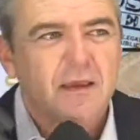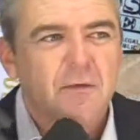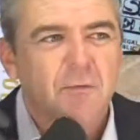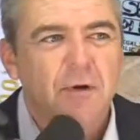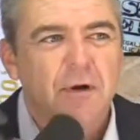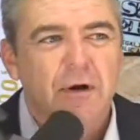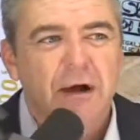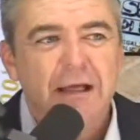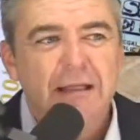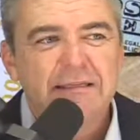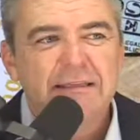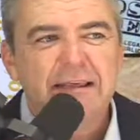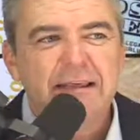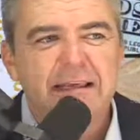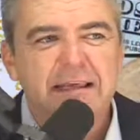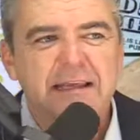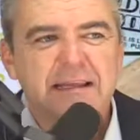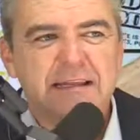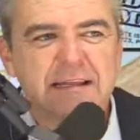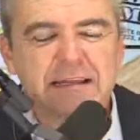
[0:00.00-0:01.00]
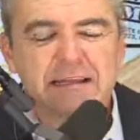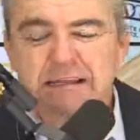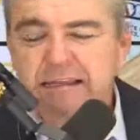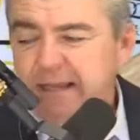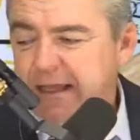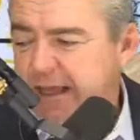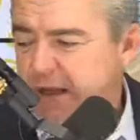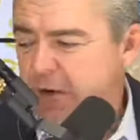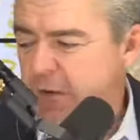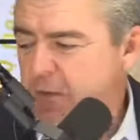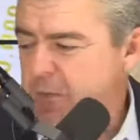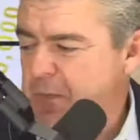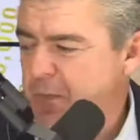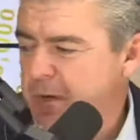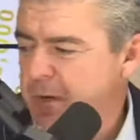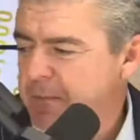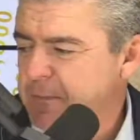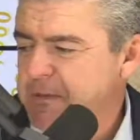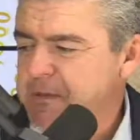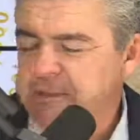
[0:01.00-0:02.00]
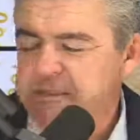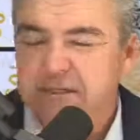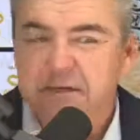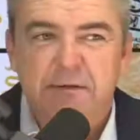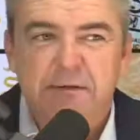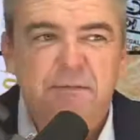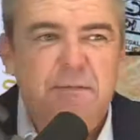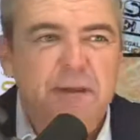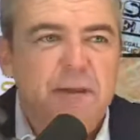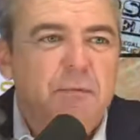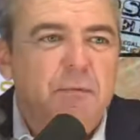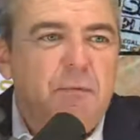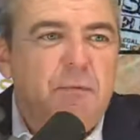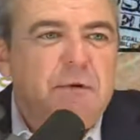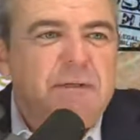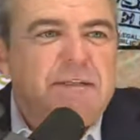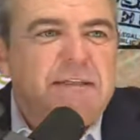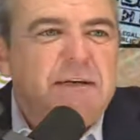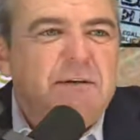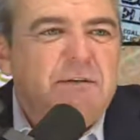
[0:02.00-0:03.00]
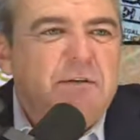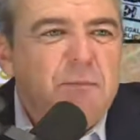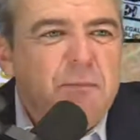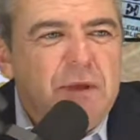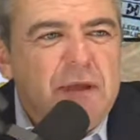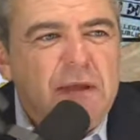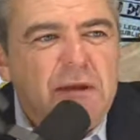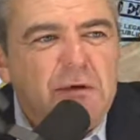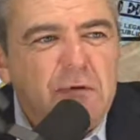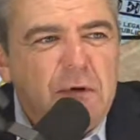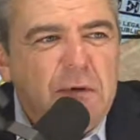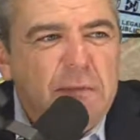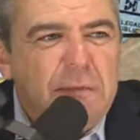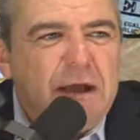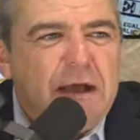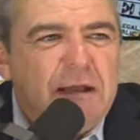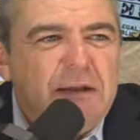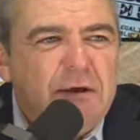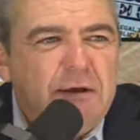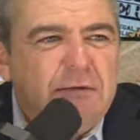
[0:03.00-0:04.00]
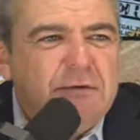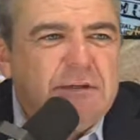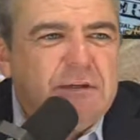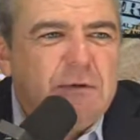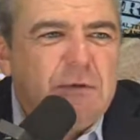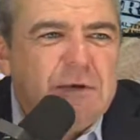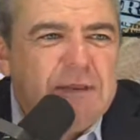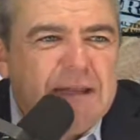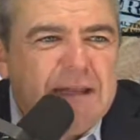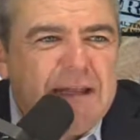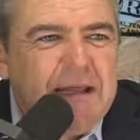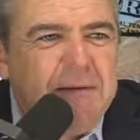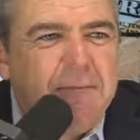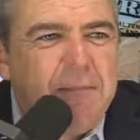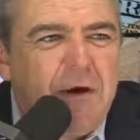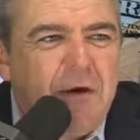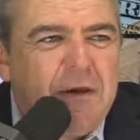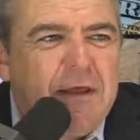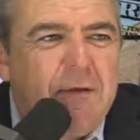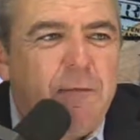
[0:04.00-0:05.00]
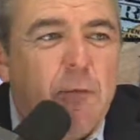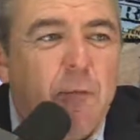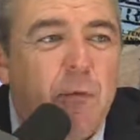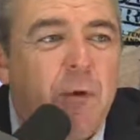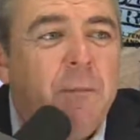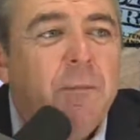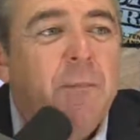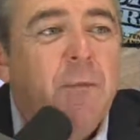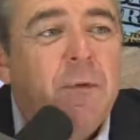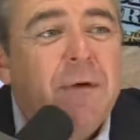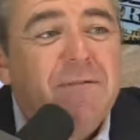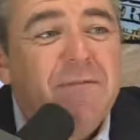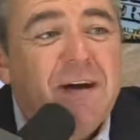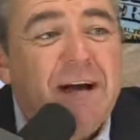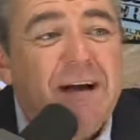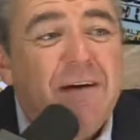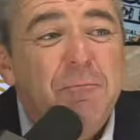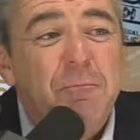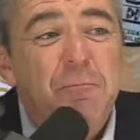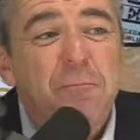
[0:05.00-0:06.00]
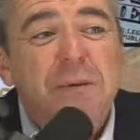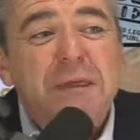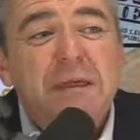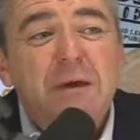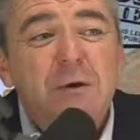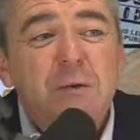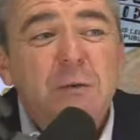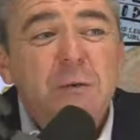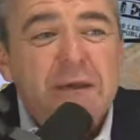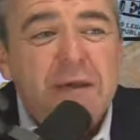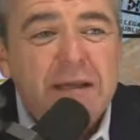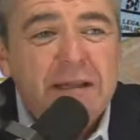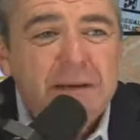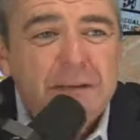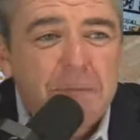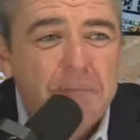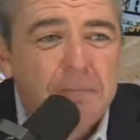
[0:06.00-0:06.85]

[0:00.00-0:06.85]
Well, I think he did that on purpose so that people would sell their Bitcoin by Dogecoin. Then he bought in with $1.5 billion